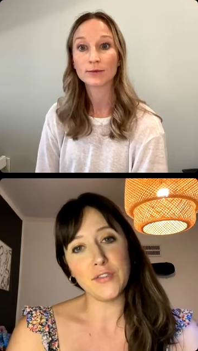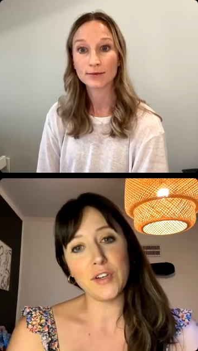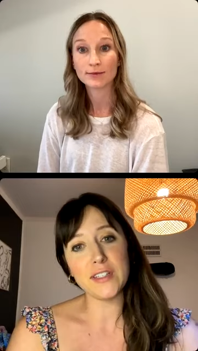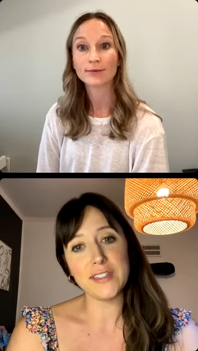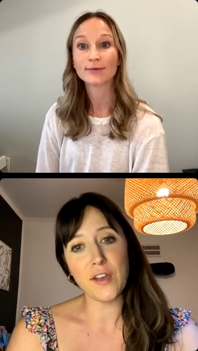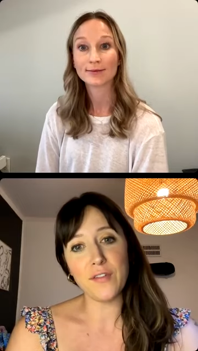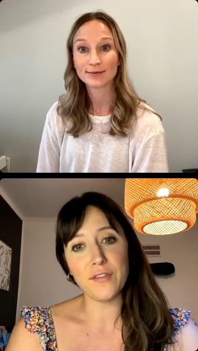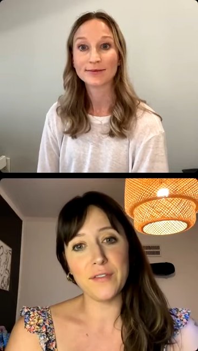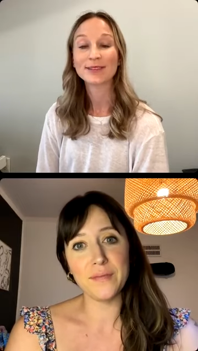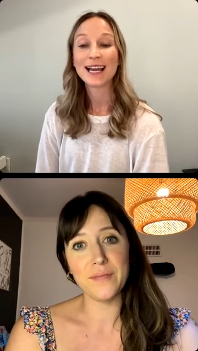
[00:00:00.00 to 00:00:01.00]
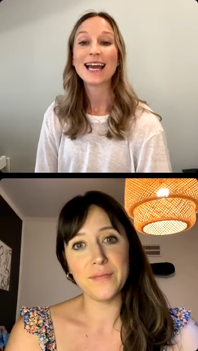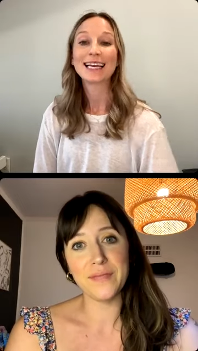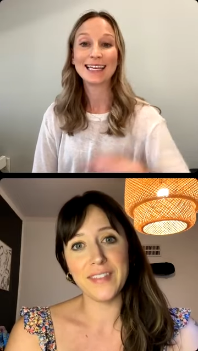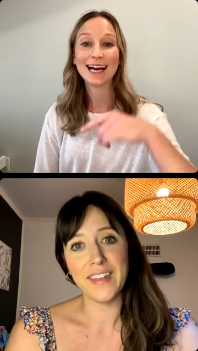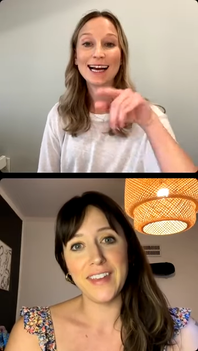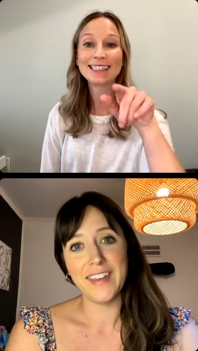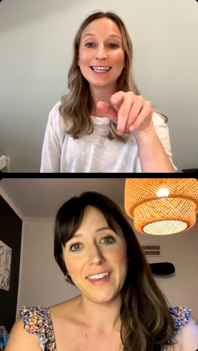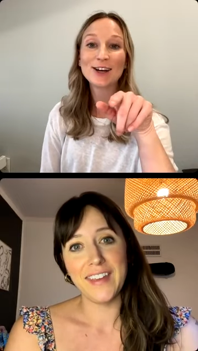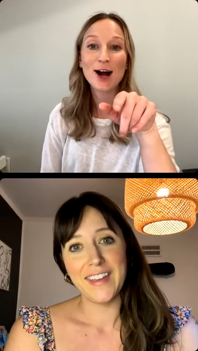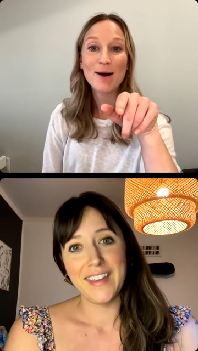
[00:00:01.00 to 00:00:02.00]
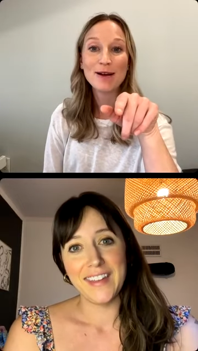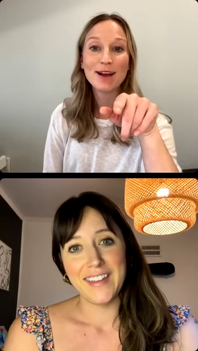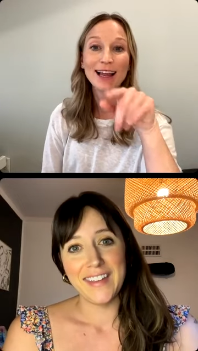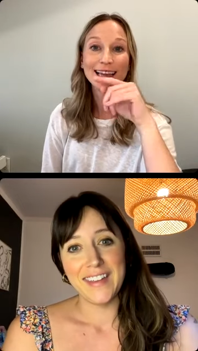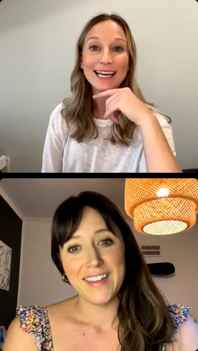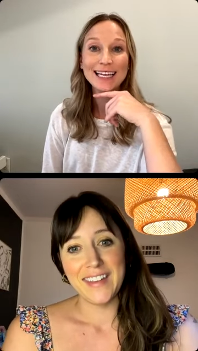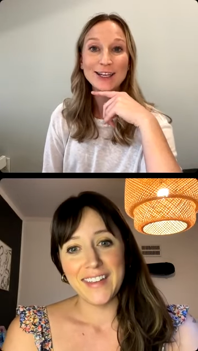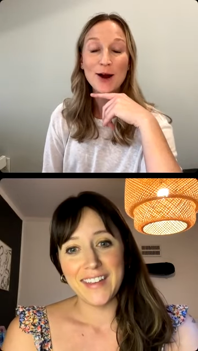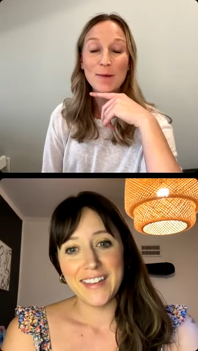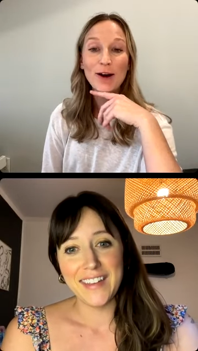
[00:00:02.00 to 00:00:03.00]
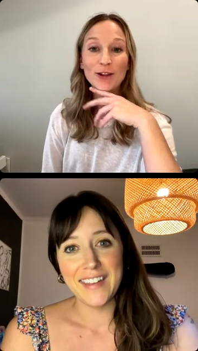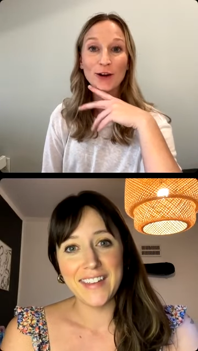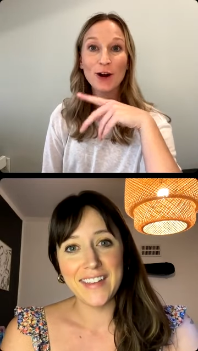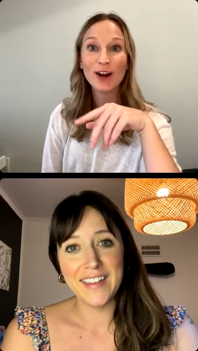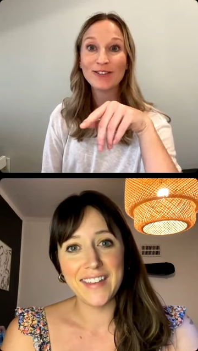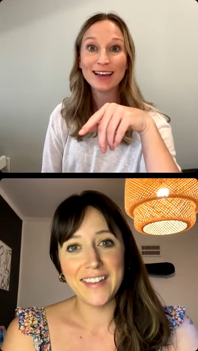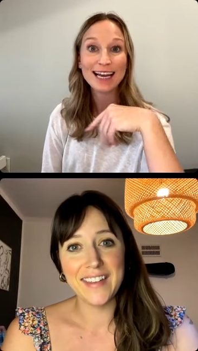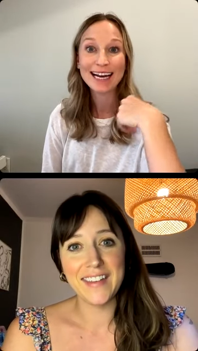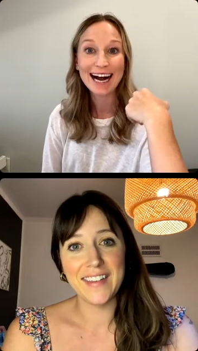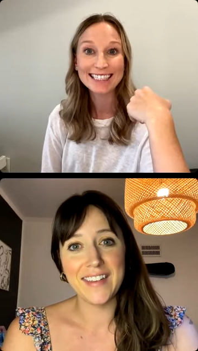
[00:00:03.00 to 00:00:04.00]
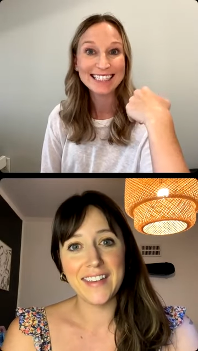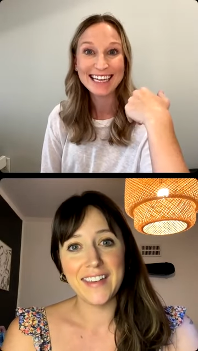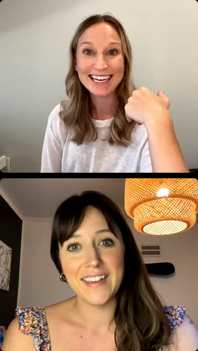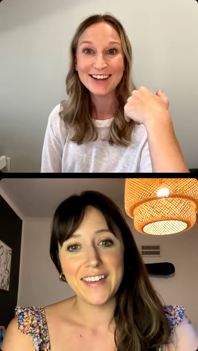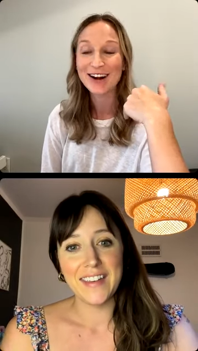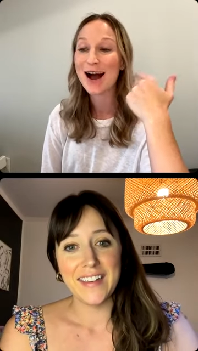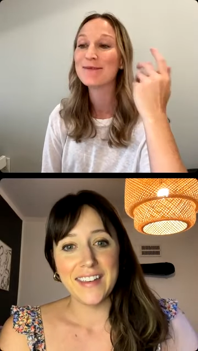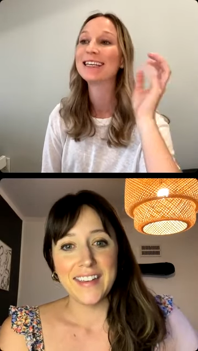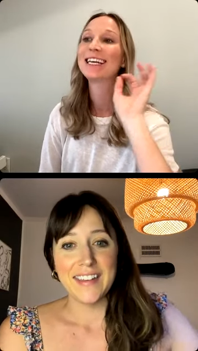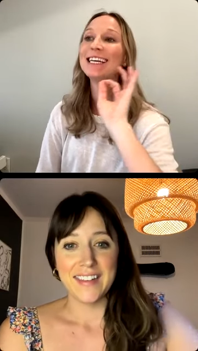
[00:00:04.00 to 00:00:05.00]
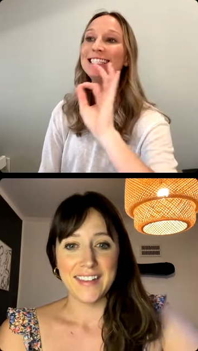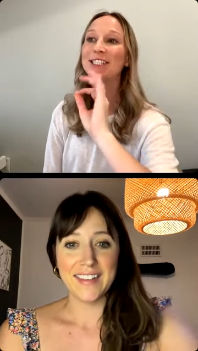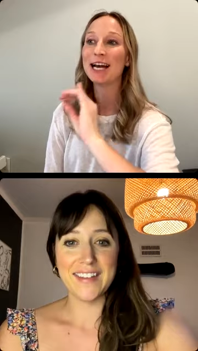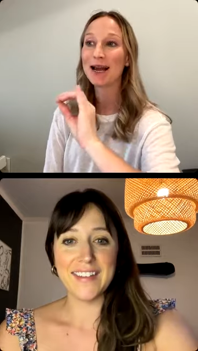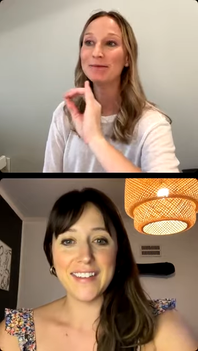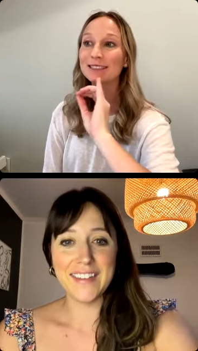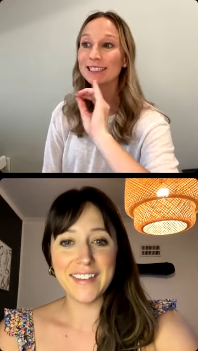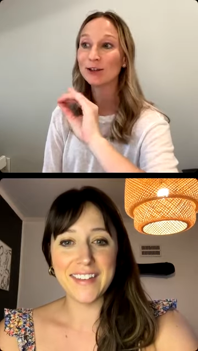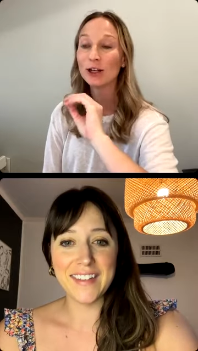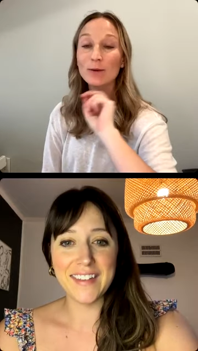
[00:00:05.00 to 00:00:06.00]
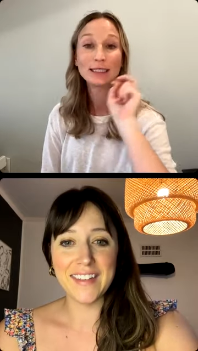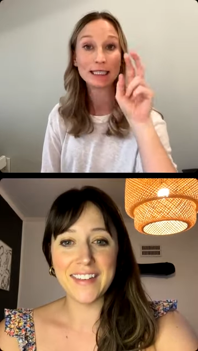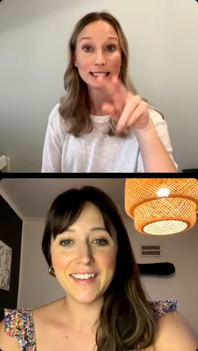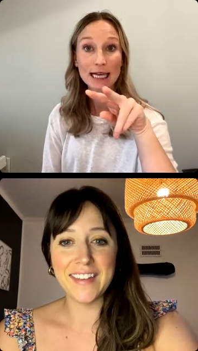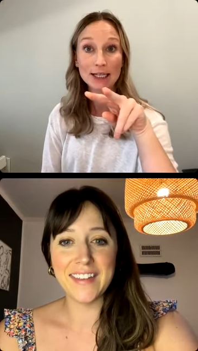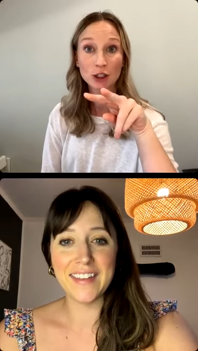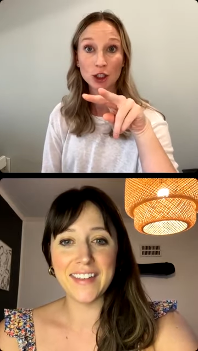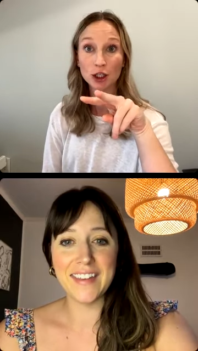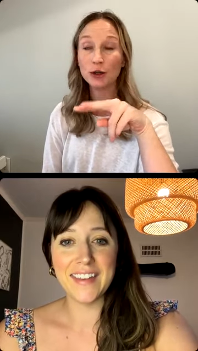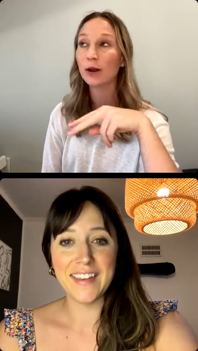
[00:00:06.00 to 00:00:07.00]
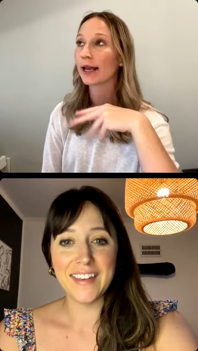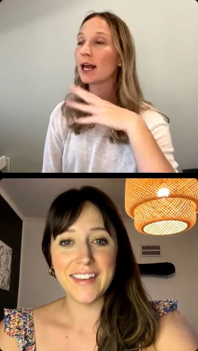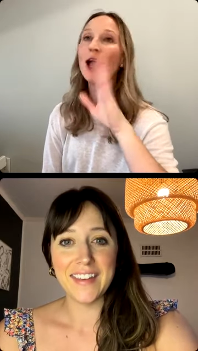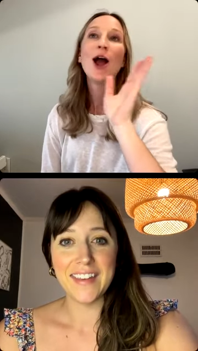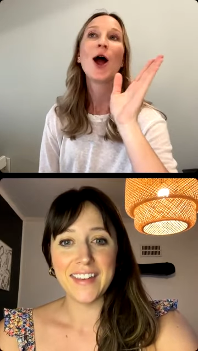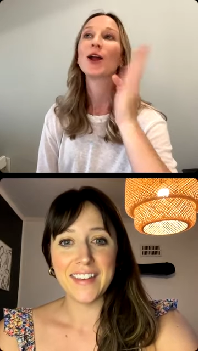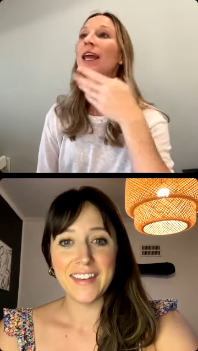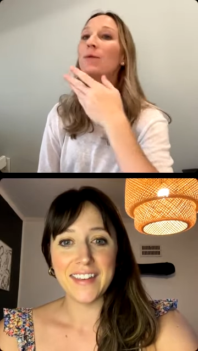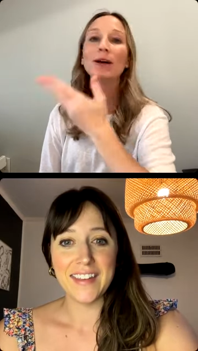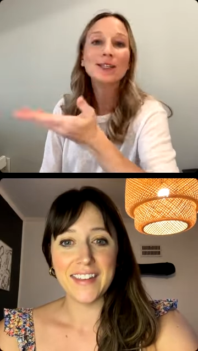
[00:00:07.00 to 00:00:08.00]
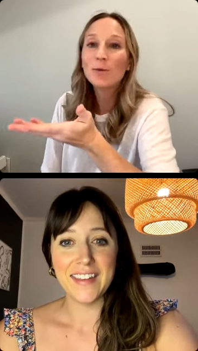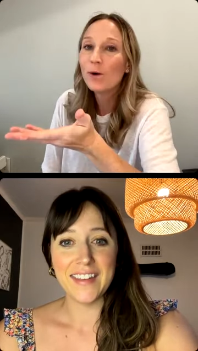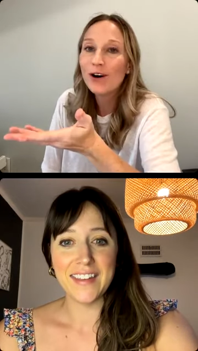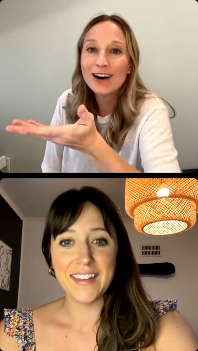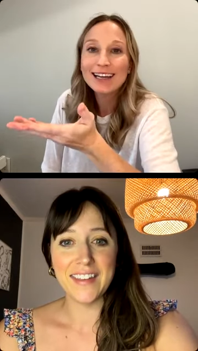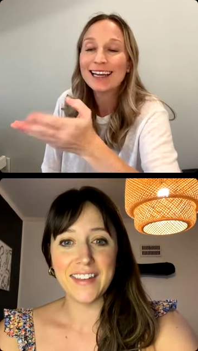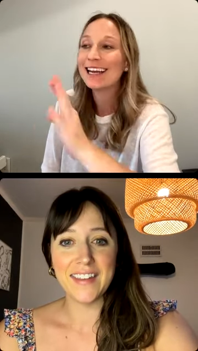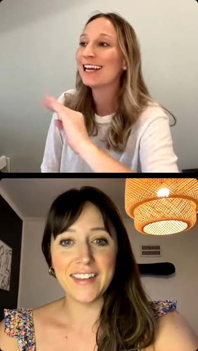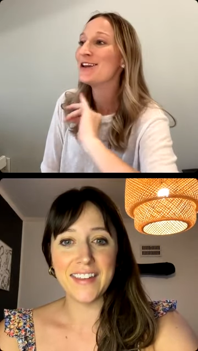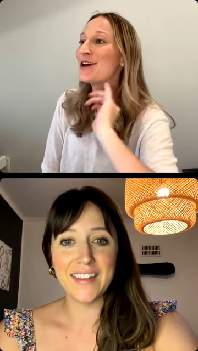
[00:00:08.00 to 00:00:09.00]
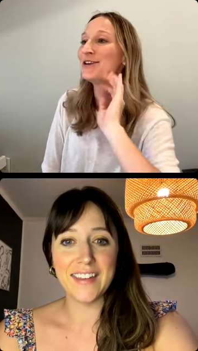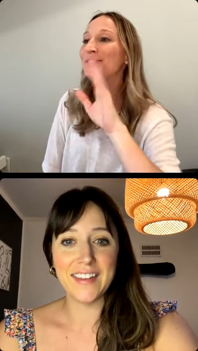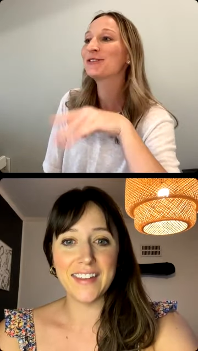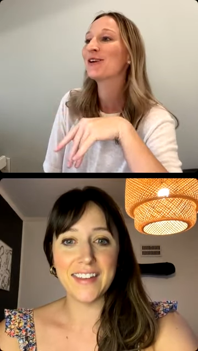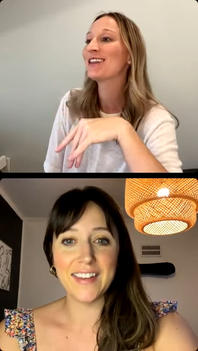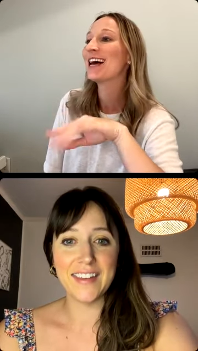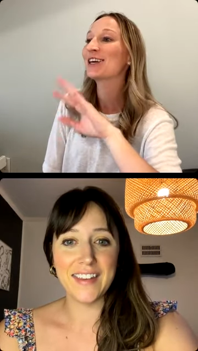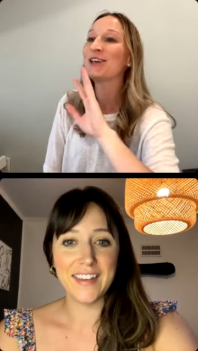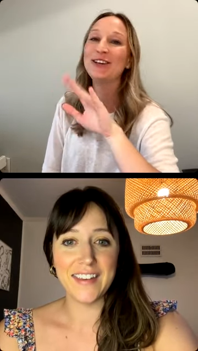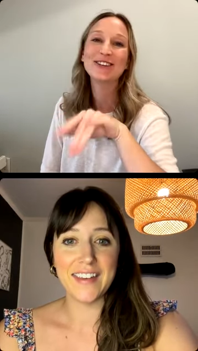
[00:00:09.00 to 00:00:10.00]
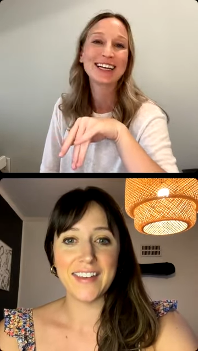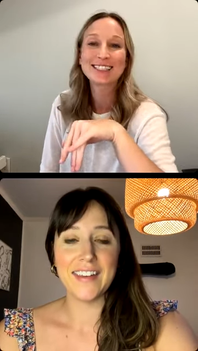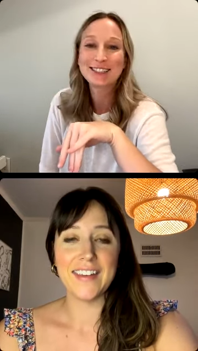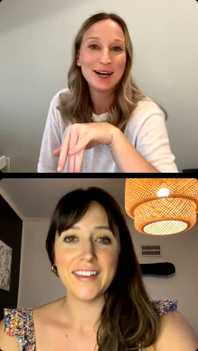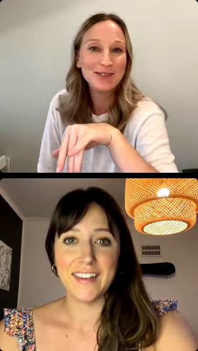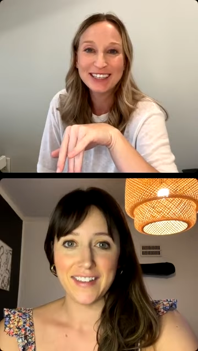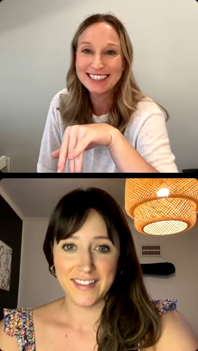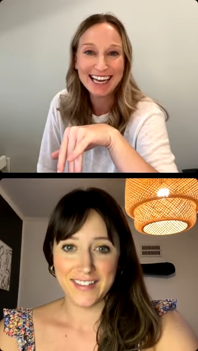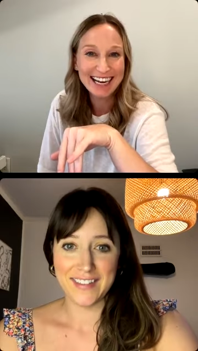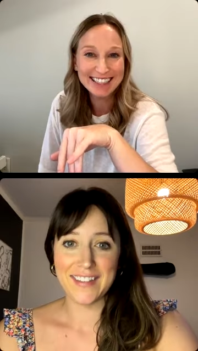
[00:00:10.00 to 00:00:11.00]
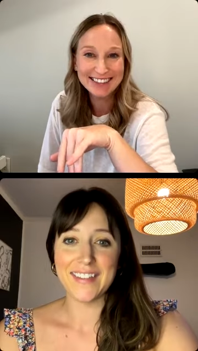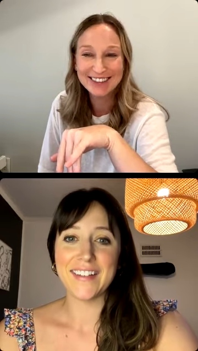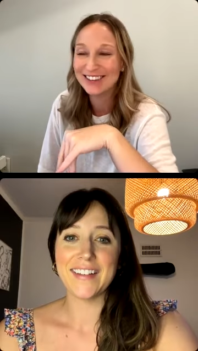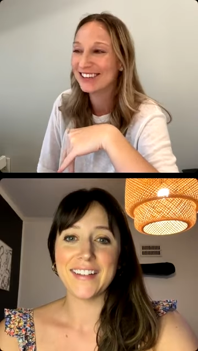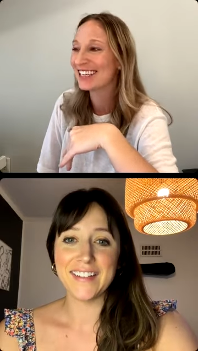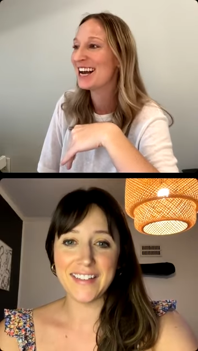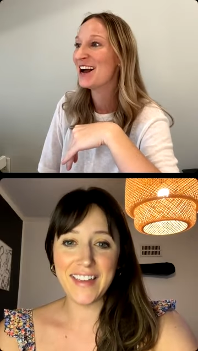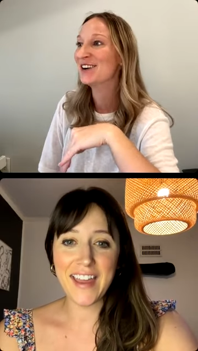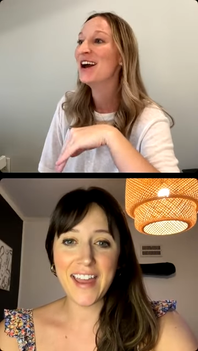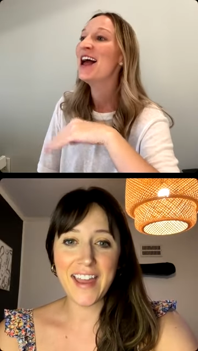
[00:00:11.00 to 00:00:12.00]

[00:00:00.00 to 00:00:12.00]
Speaker 1: for itself.
Speaker 2: Yeah, I see a comment like they didn't know about the growing feet, and I didn't either. I mean, because James literally was in a size two, like he wasn't walking. You know, you just wanted that cute like summer sandal, yeah. you know.